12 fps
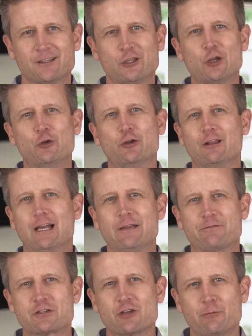You know, your
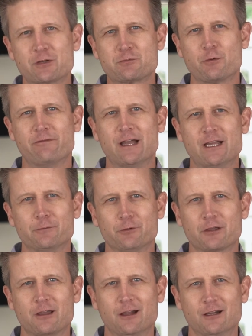life is so much more
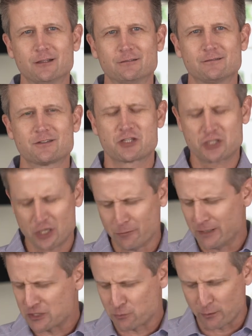valuable to God, so
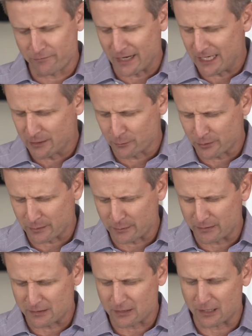much more valuable to,
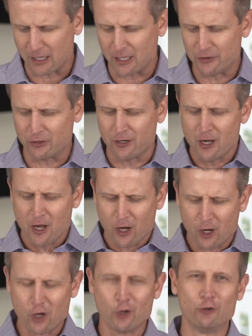to God. Your
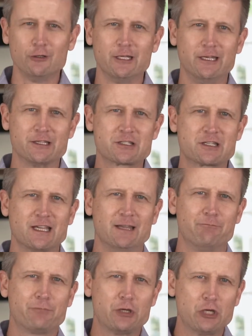holiness
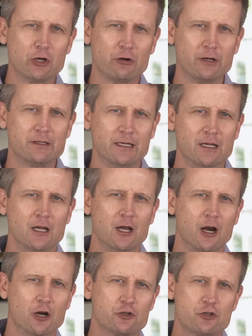and purity
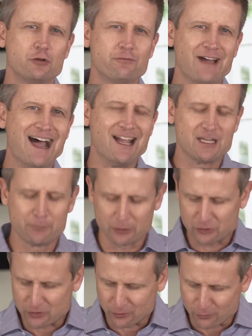are too
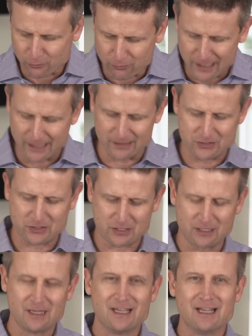valuable to risk